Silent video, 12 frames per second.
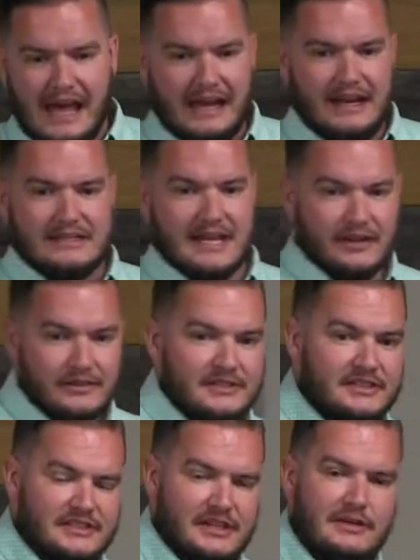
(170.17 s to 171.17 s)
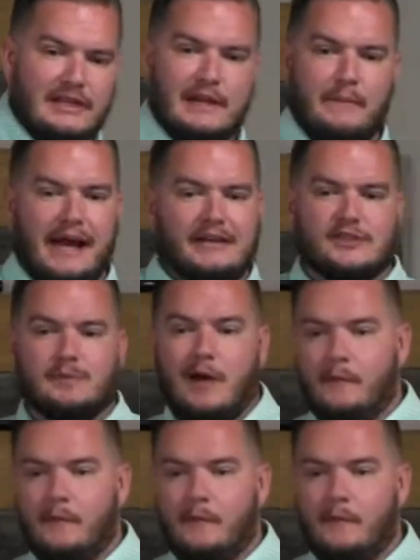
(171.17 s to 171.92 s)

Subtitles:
and it tells us here that He passes by.